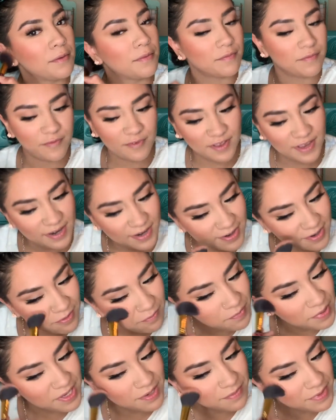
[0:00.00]
Very
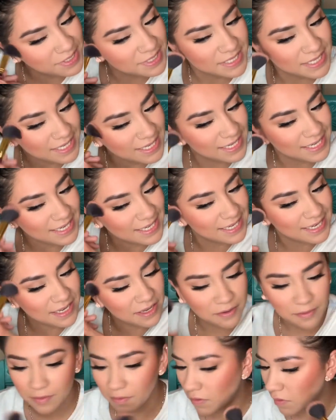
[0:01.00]
pigmented,
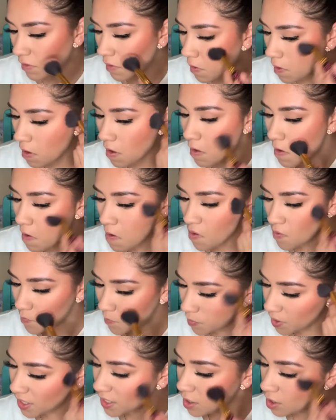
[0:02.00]

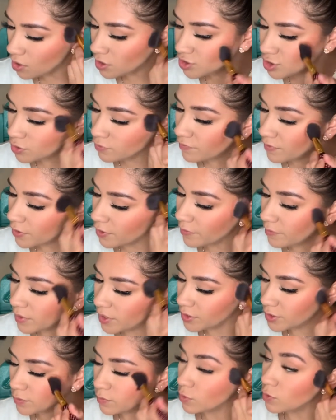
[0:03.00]
but also very
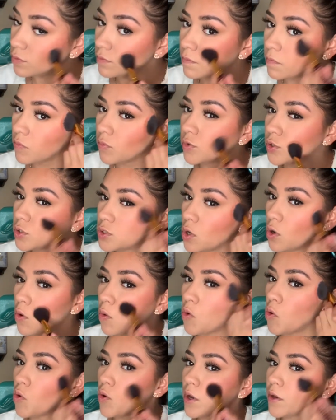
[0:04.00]
blendable.
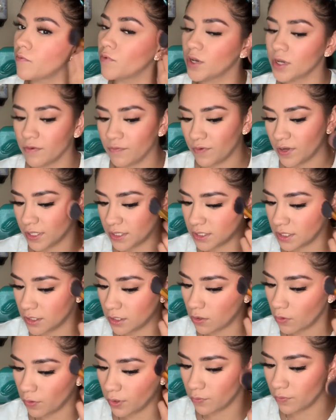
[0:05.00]
So even if I did
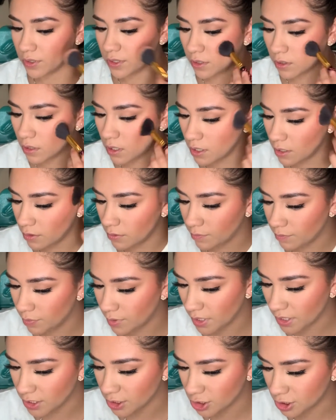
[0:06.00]
go in with a lot of
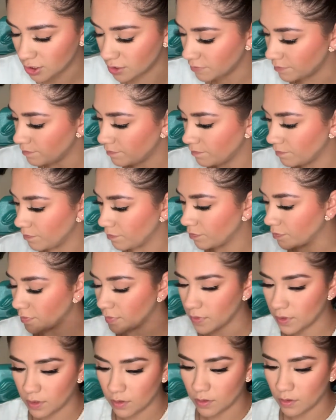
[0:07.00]
blush,
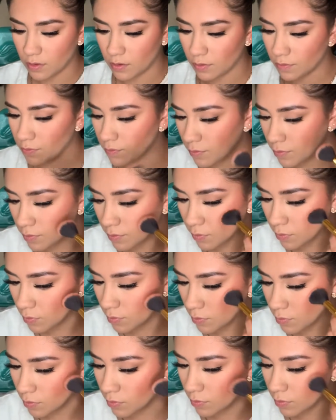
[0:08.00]

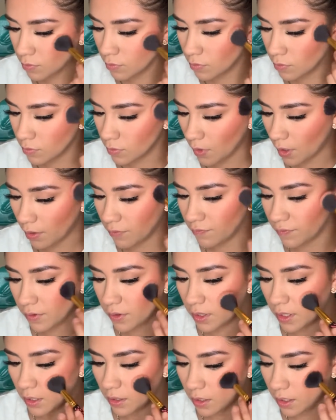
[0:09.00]
I feel
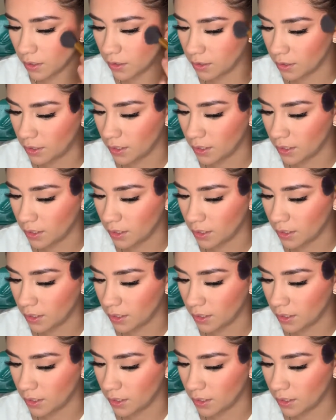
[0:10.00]
like I could